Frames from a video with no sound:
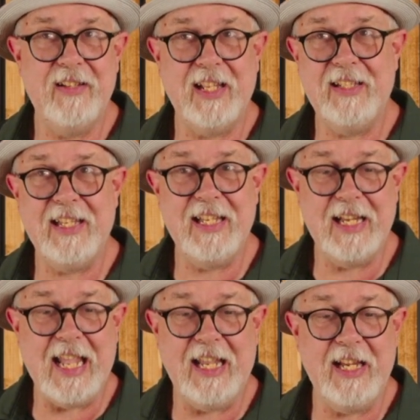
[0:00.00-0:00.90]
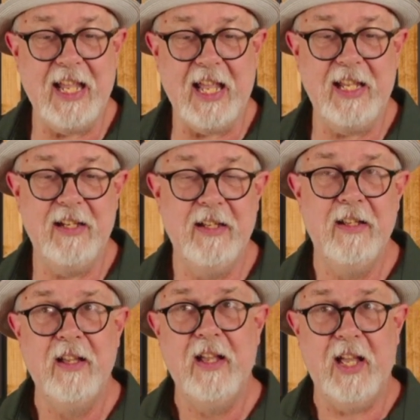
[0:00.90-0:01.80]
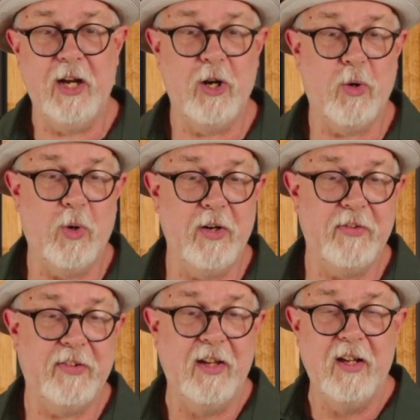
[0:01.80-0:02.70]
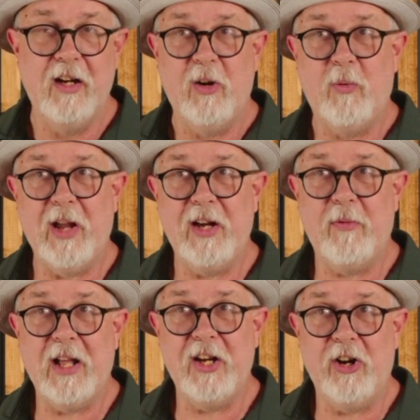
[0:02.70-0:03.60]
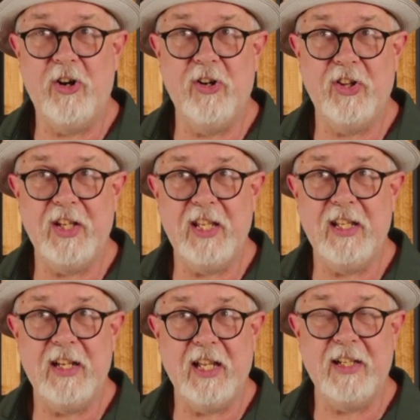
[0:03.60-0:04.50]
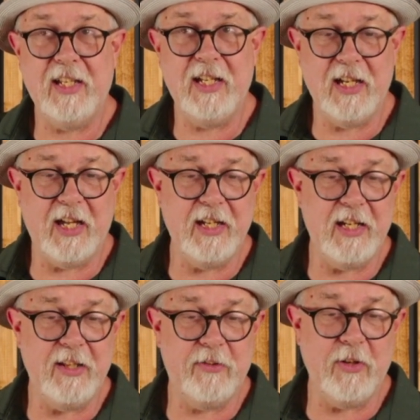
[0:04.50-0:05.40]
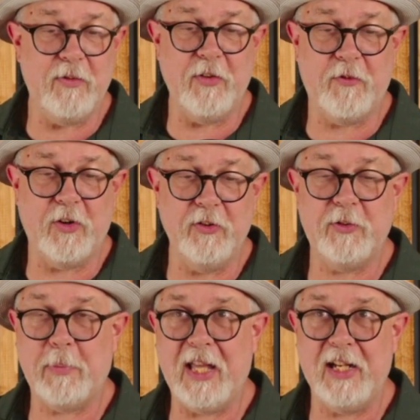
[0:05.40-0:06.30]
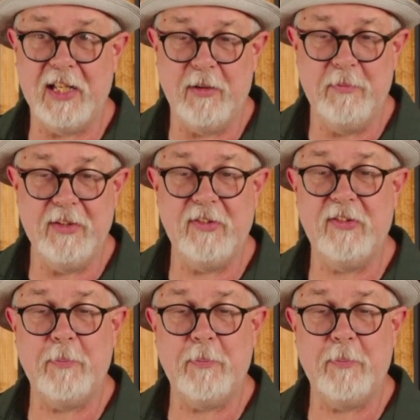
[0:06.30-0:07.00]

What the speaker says: 1988. And of course, right around the early 1990s, you have the first Pentium. This is a